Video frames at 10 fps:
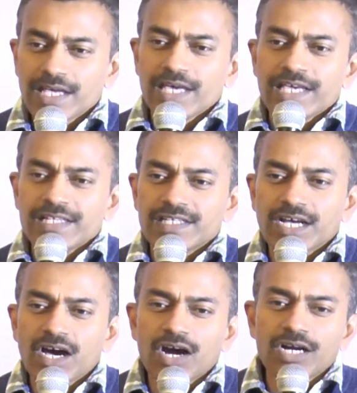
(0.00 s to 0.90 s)
He is the
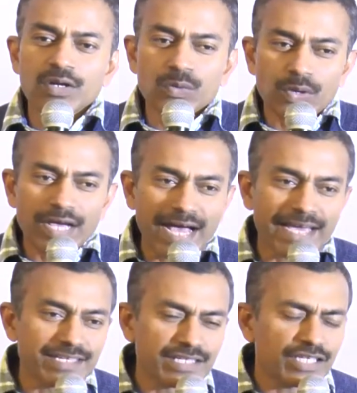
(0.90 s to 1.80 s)
God who
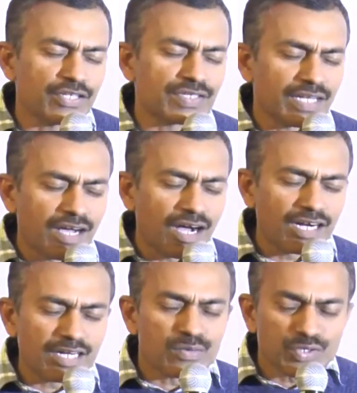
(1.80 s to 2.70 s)
guides. He is the God
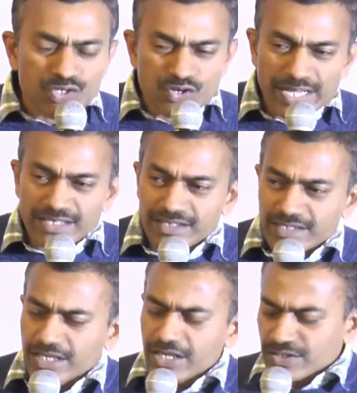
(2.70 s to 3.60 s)
who strengthens.
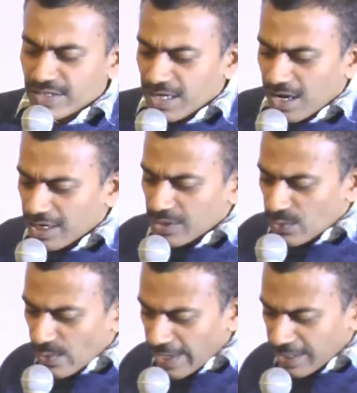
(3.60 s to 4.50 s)
He is the God
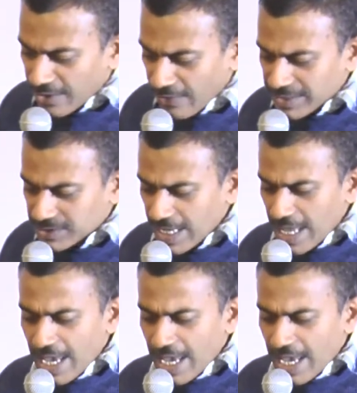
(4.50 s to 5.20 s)
who encourages.